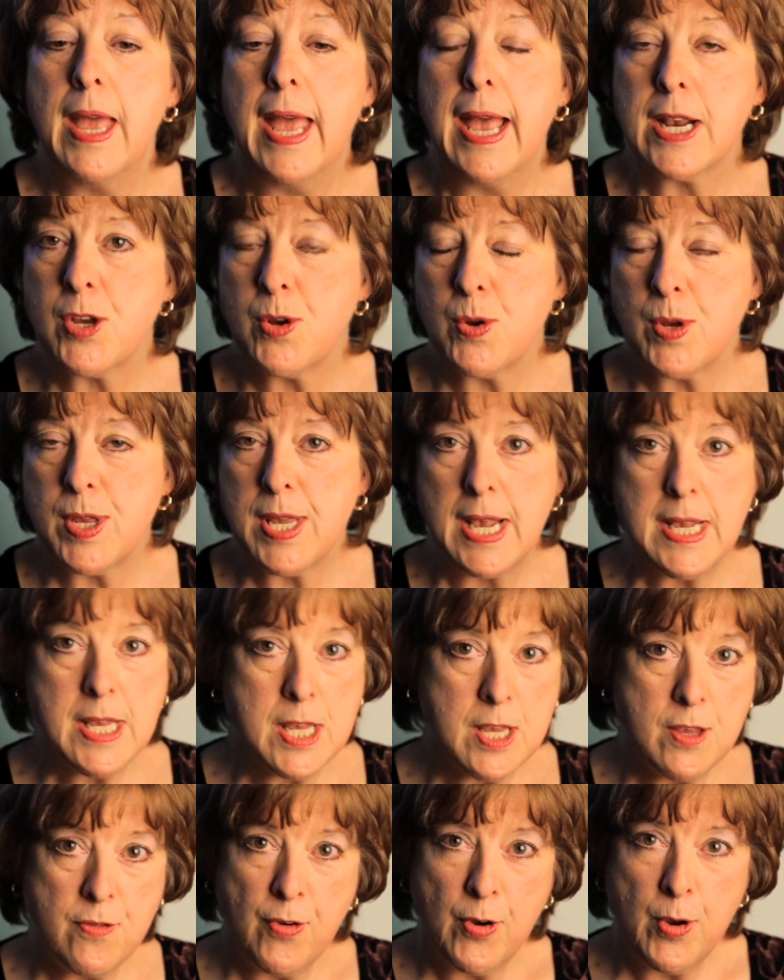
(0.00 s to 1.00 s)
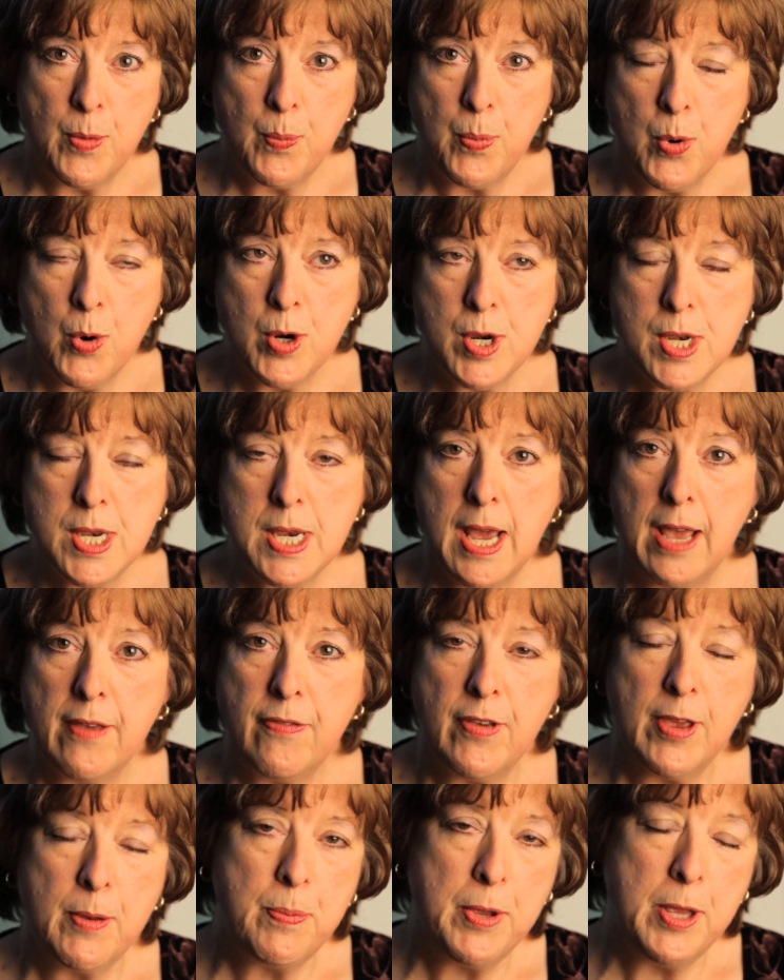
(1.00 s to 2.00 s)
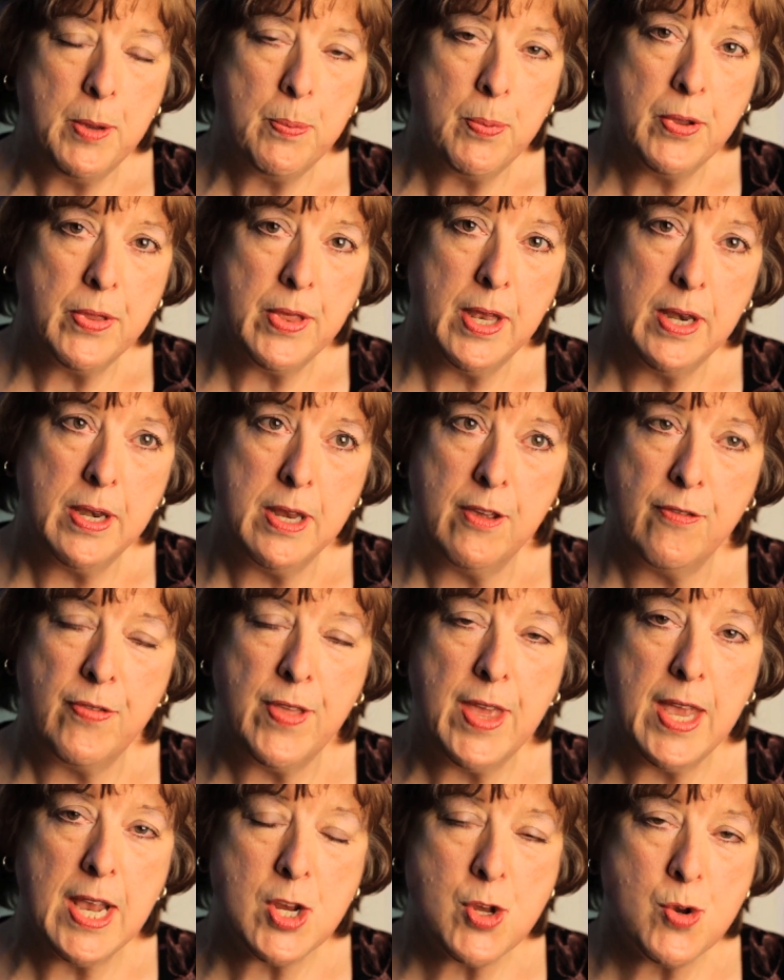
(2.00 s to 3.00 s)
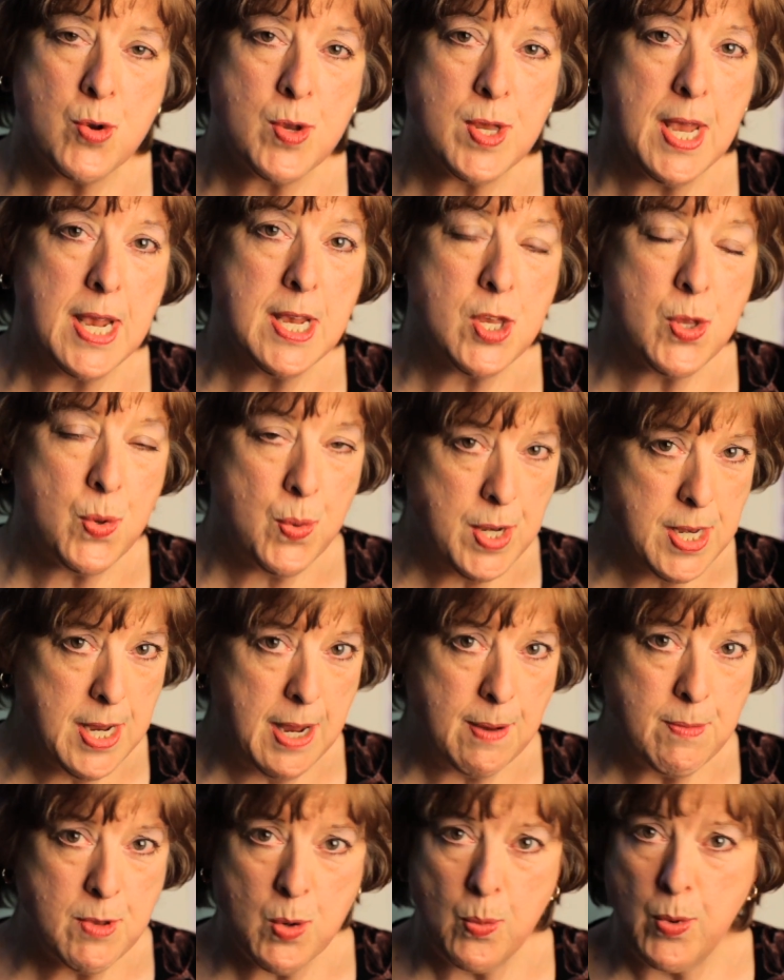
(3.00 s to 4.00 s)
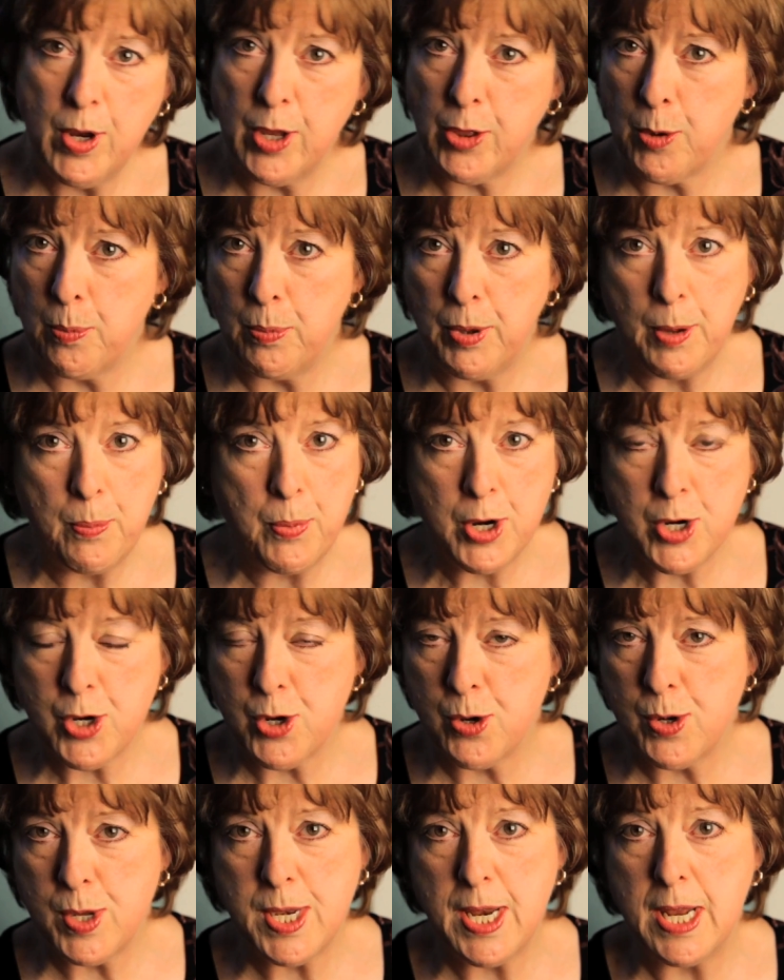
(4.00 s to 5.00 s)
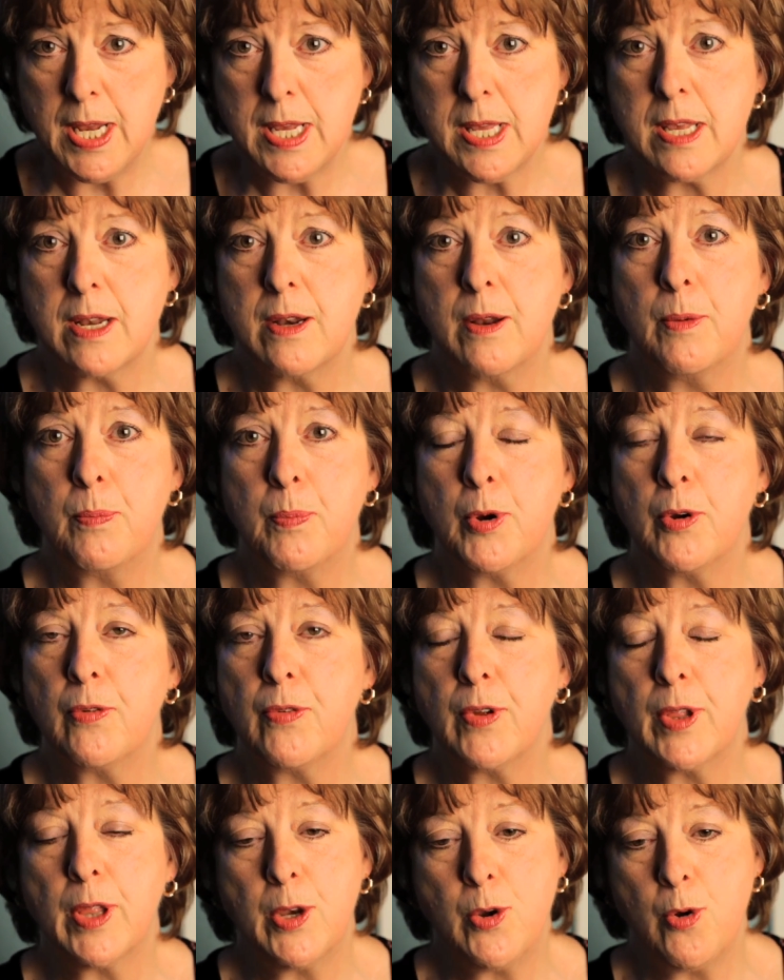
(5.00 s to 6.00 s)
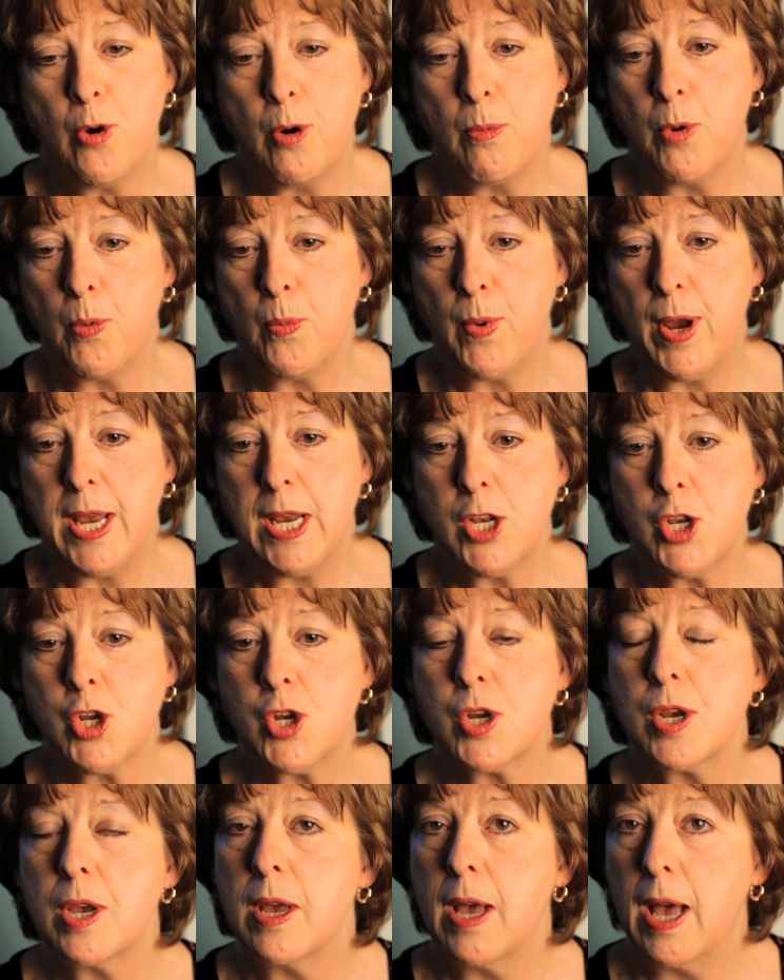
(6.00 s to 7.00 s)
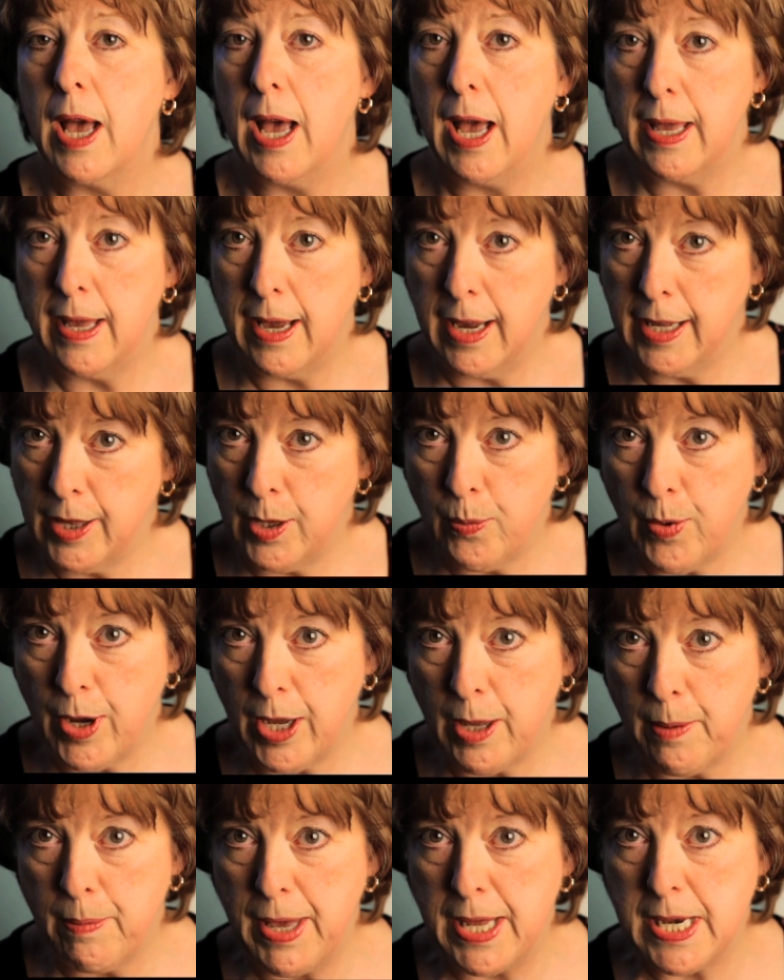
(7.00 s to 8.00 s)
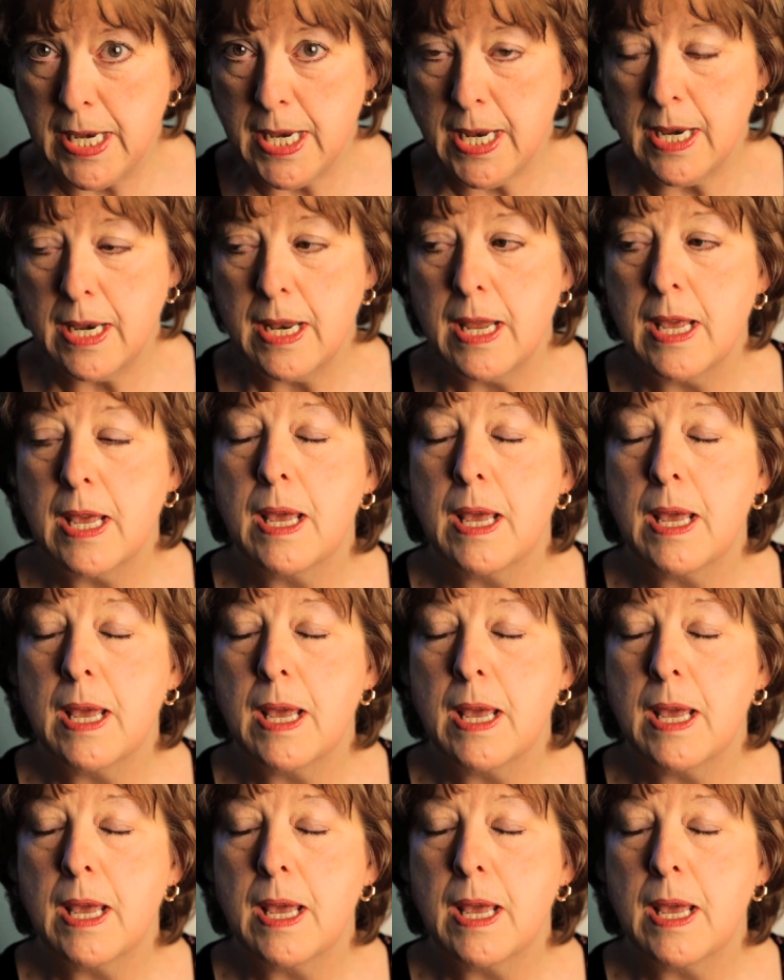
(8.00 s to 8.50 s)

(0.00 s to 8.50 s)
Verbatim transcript: exercise is very important. I've had people that if they exercise three times a week, their blood pressure stays in a perfectly normal range. I highly recommend it.